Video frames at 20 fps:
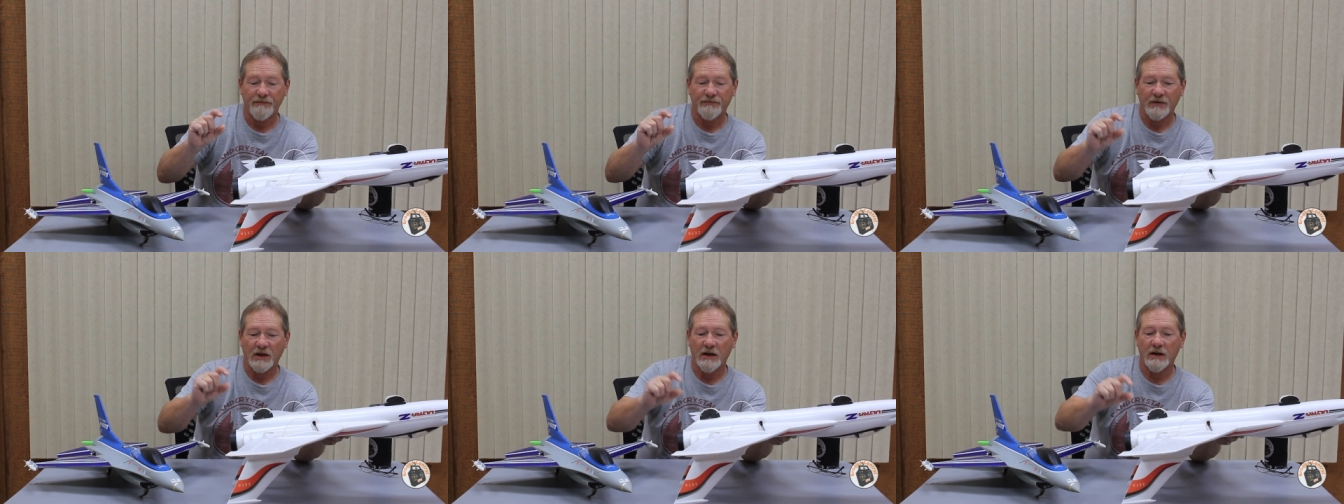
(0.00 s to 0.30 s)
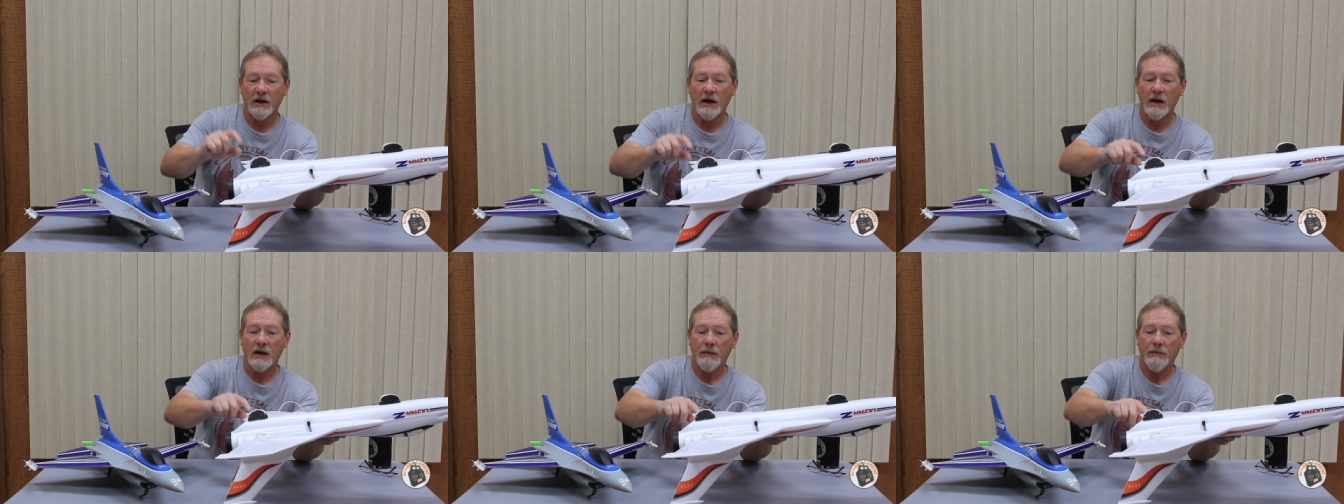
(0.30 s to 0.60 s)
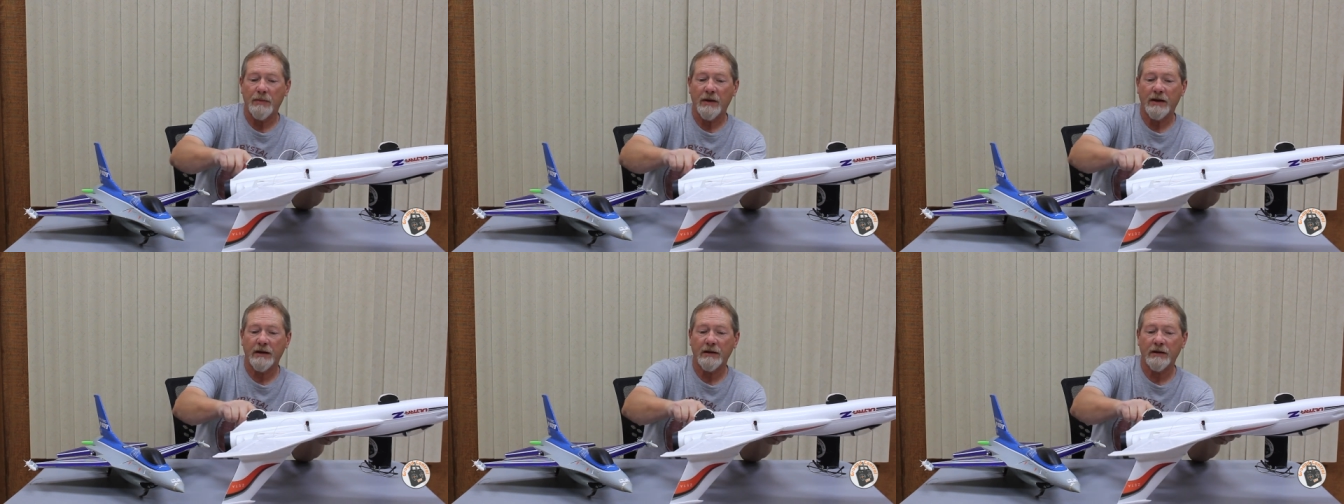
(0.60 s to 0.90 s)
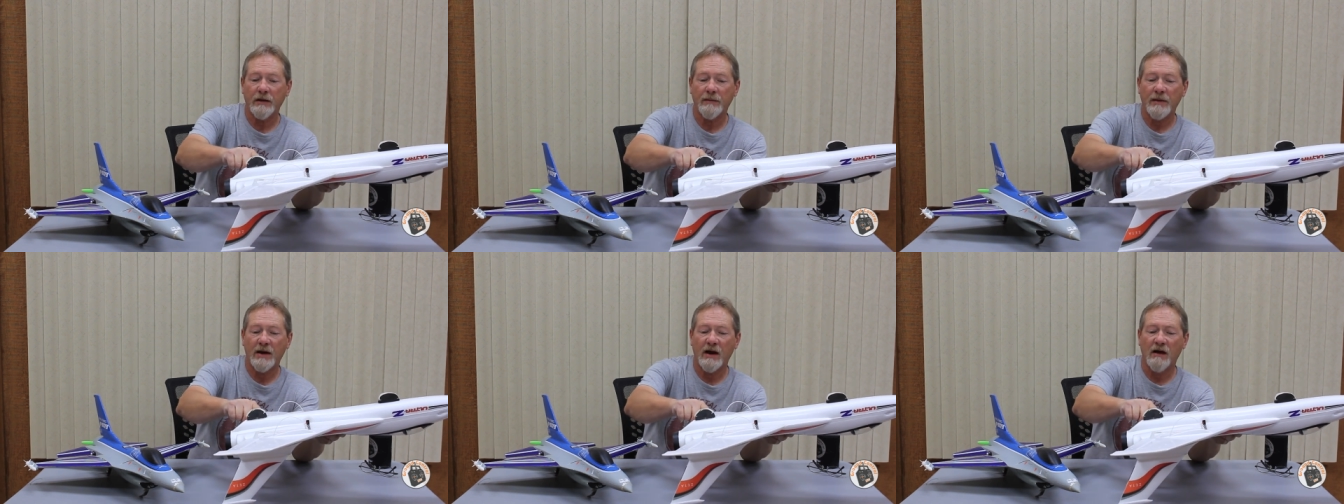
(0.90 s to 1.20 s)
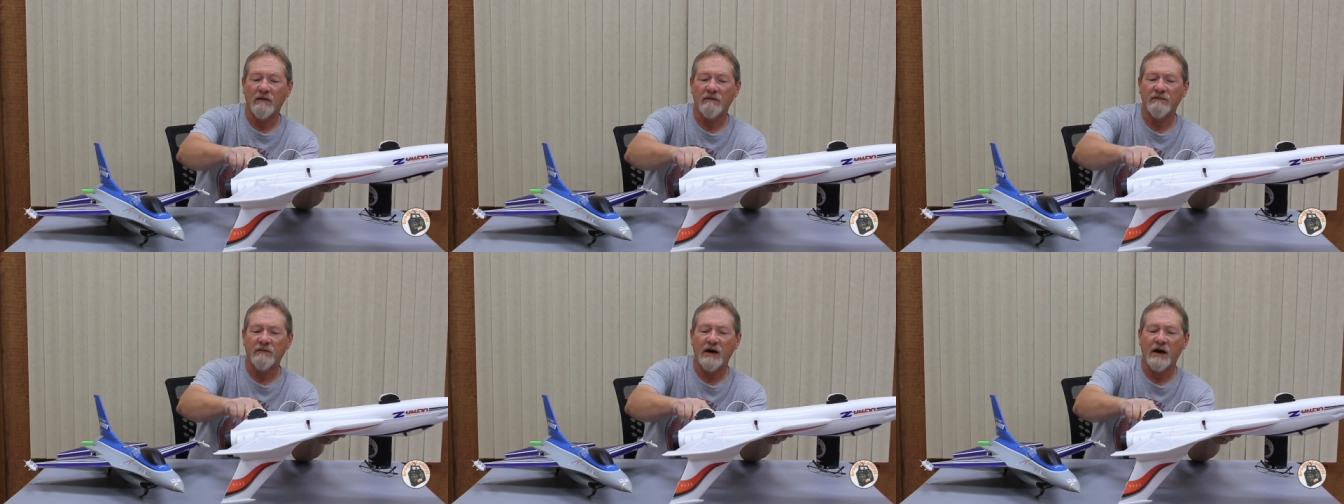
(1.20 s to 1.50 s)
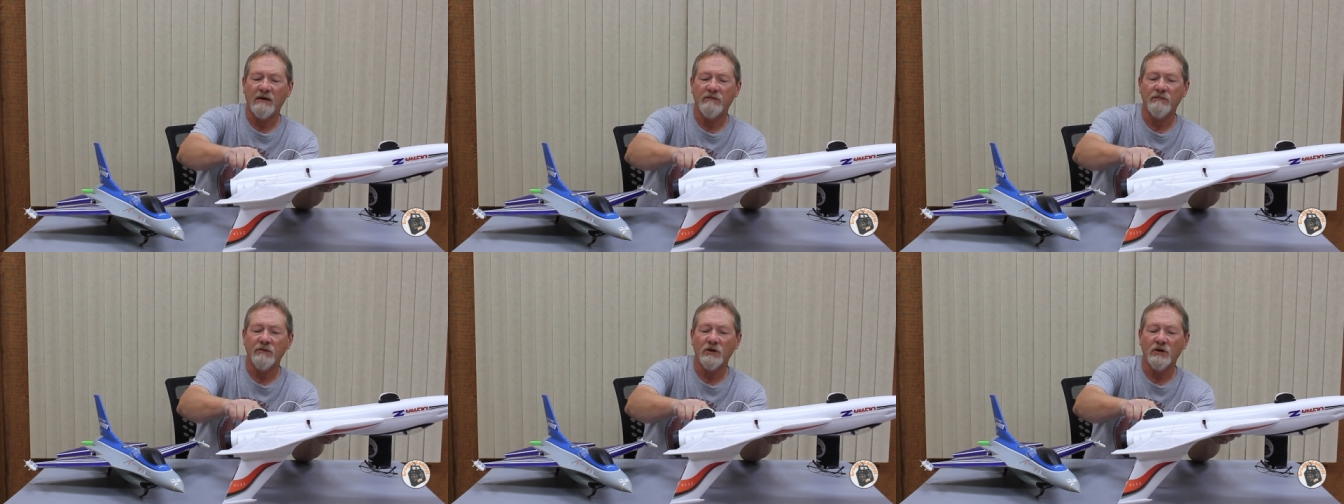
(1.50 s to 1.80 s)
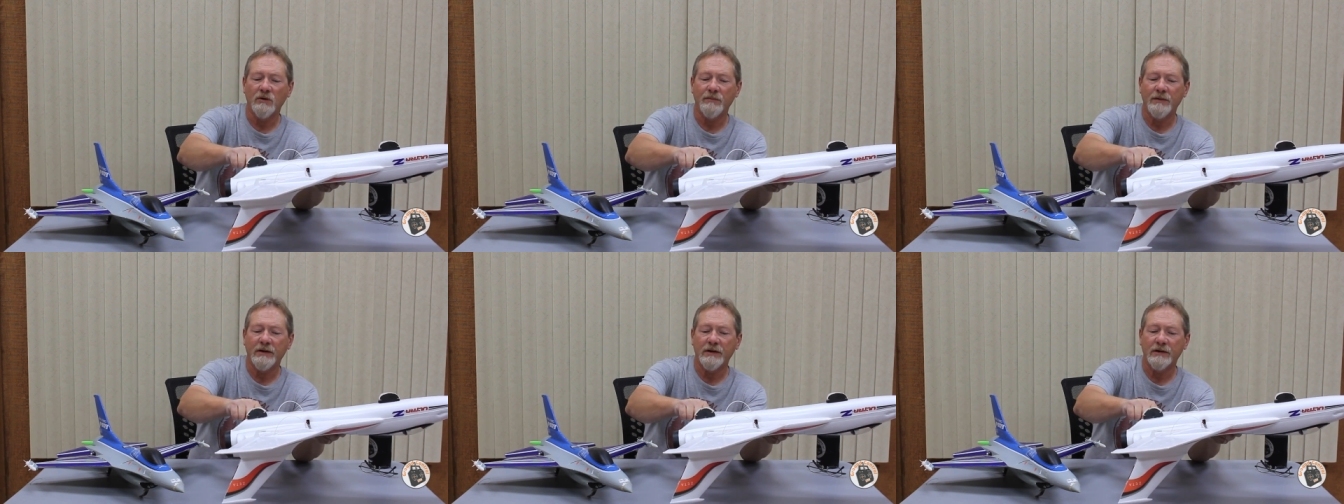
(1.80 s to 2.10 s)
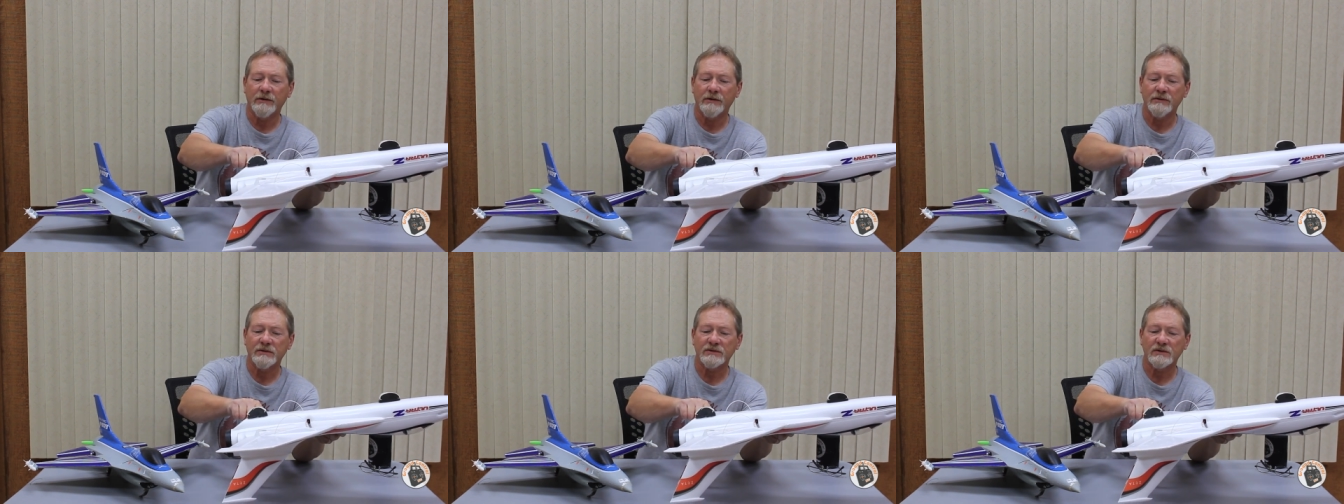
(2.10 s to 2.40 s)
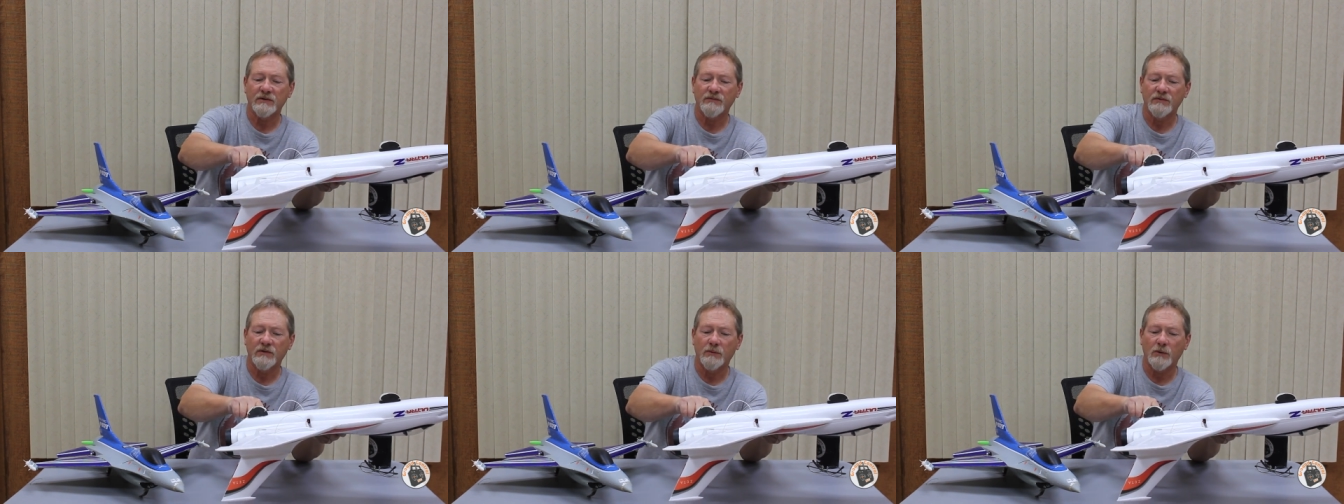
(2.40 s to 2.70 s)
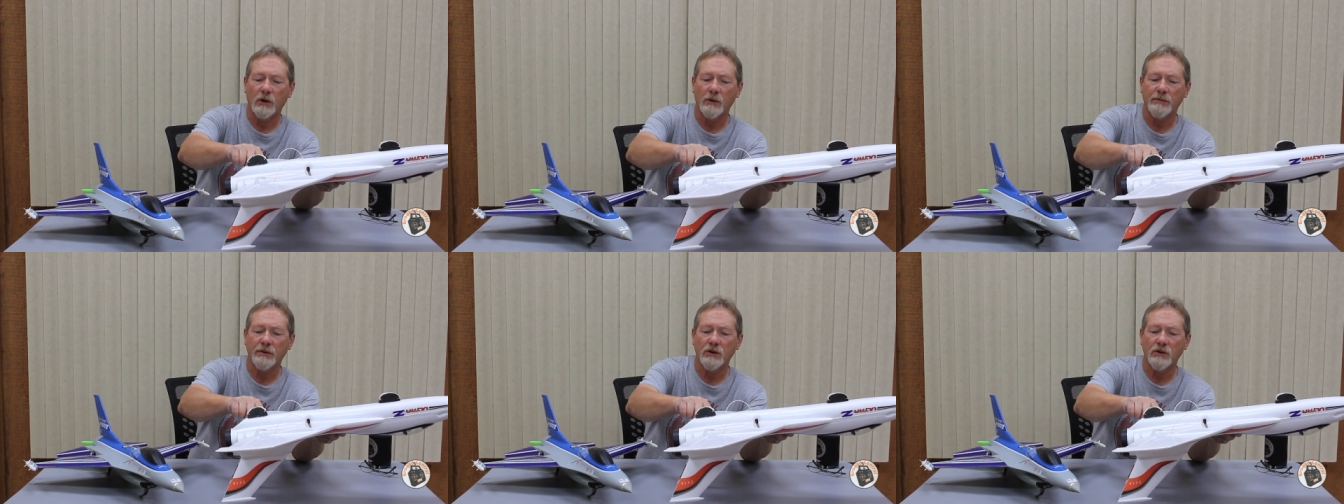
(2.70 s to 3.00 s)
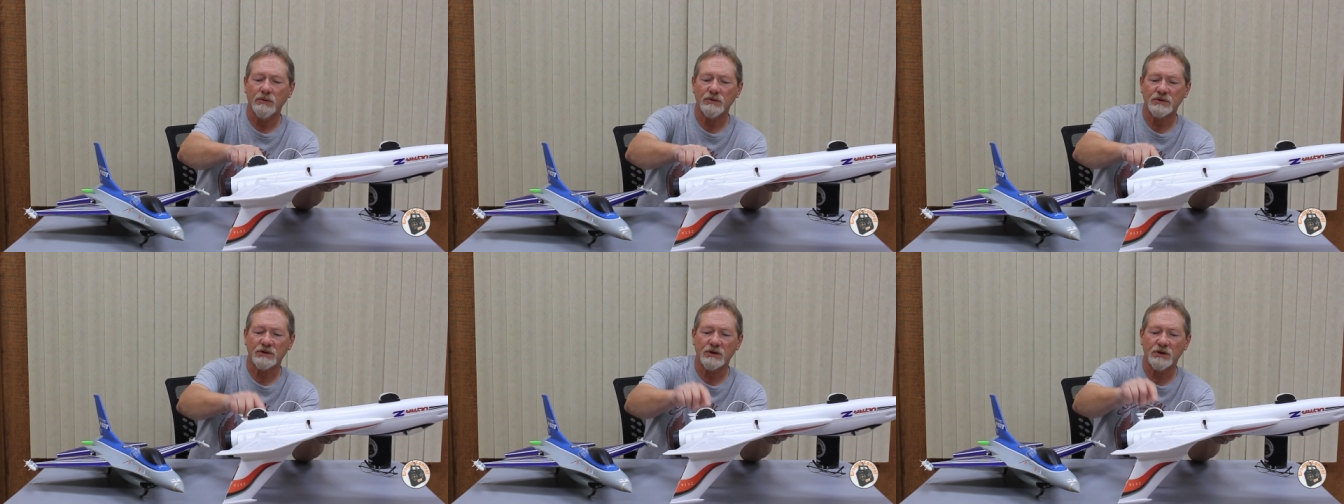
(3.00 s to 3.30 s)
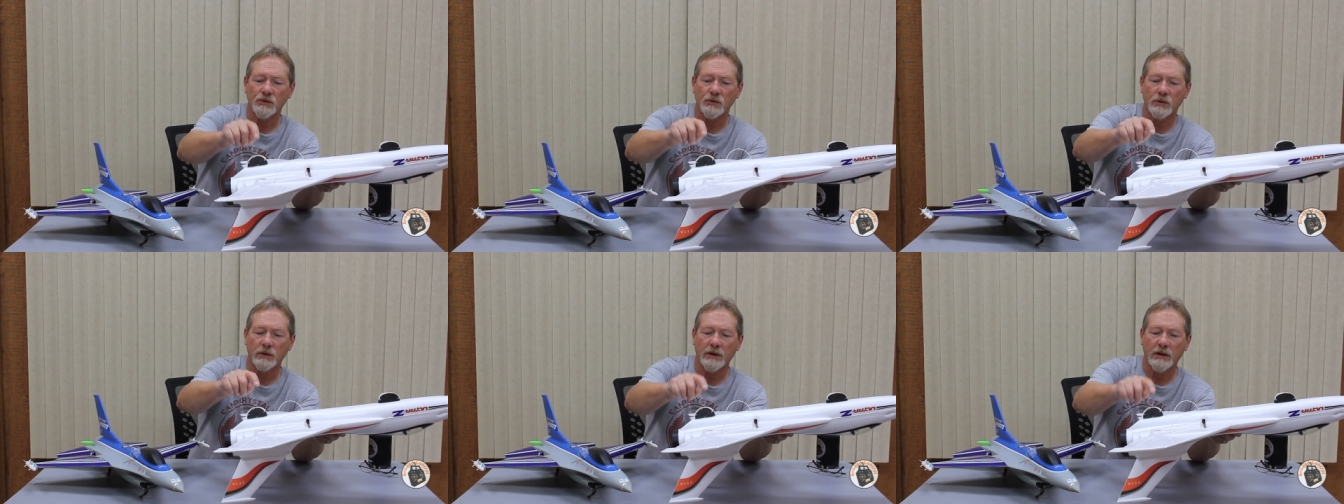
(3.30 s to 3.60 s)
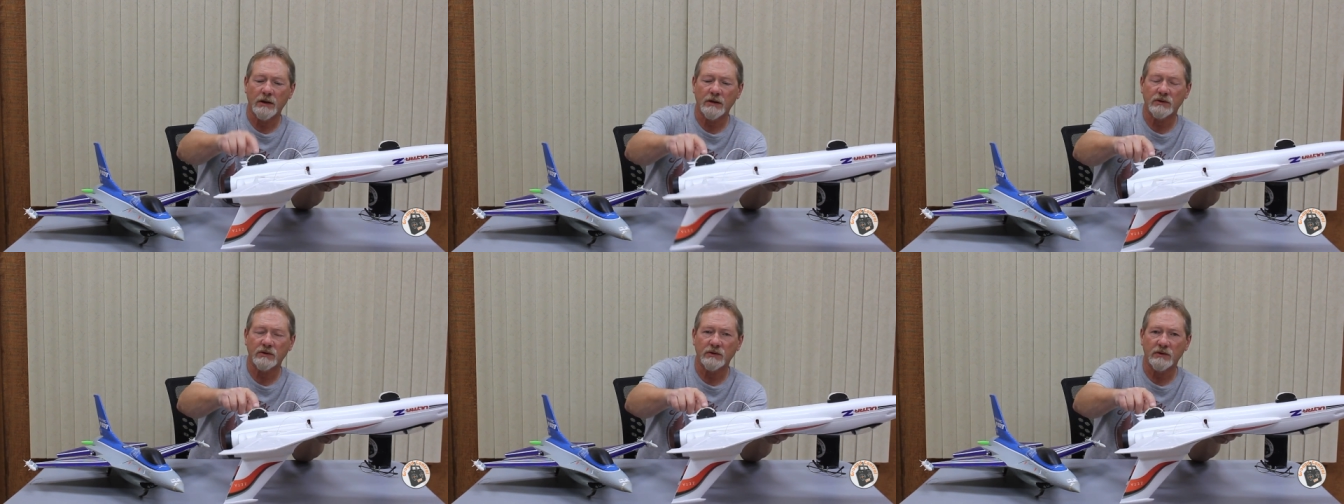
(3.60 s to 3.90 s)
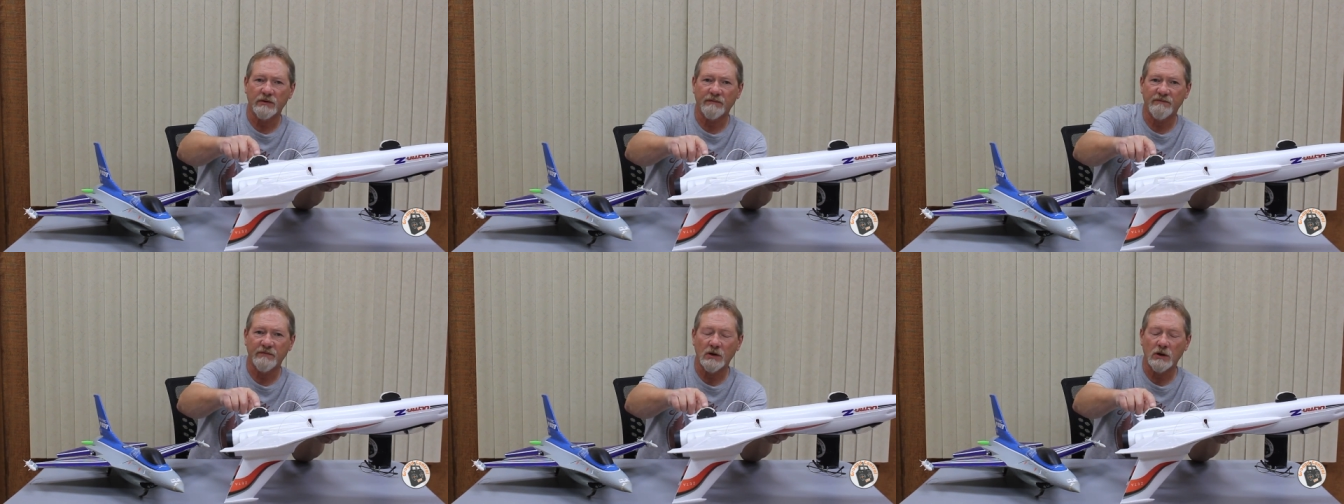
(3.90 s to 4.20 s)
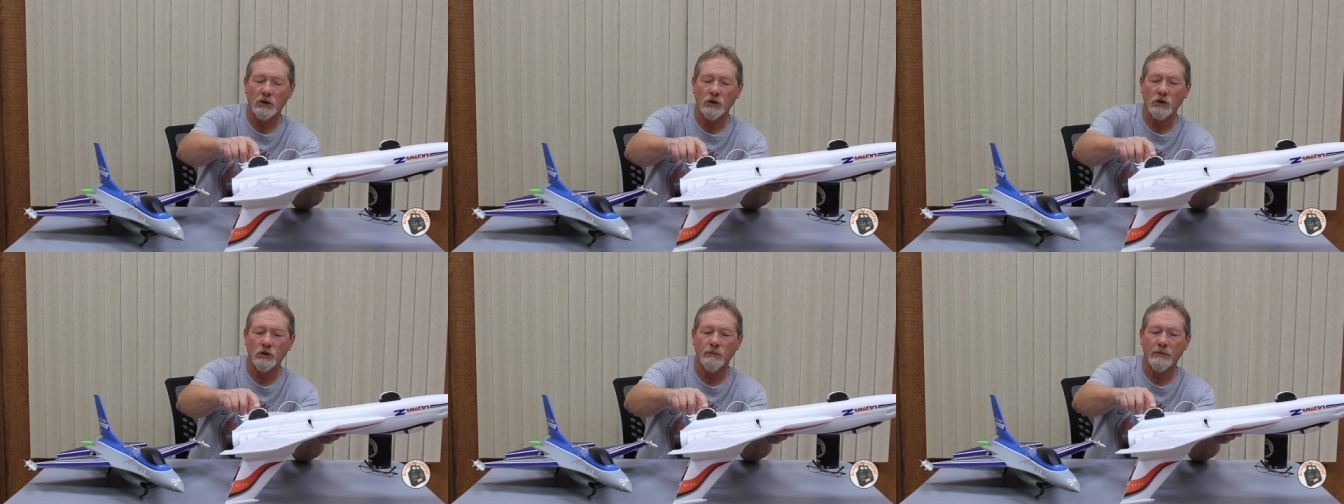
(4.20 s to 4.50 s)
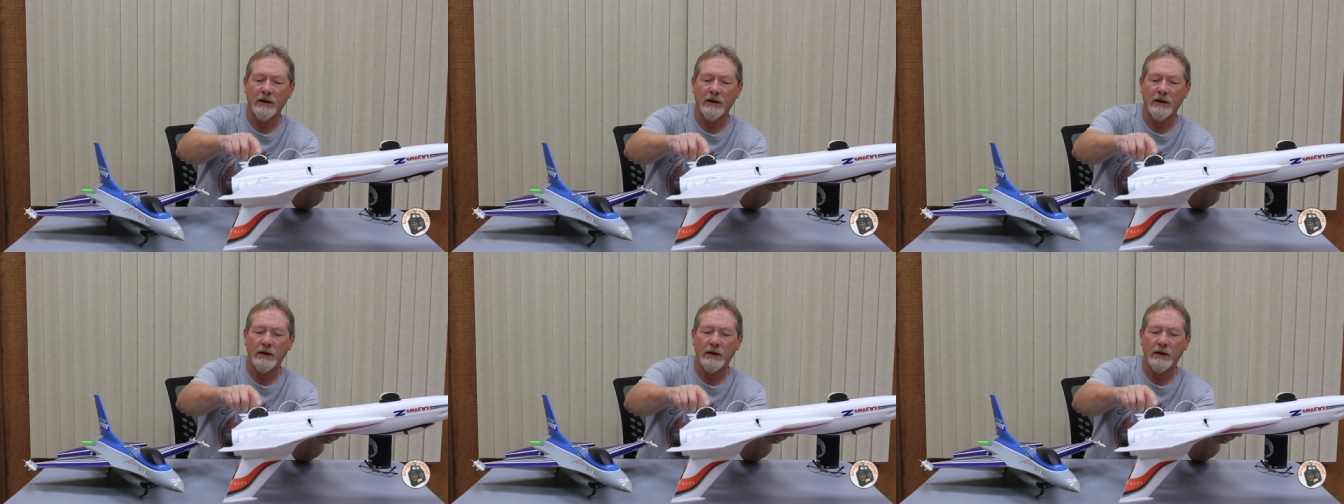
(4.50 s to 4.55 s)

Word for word: and I embedded about 5 millimeters of the barbecue skewer into the foam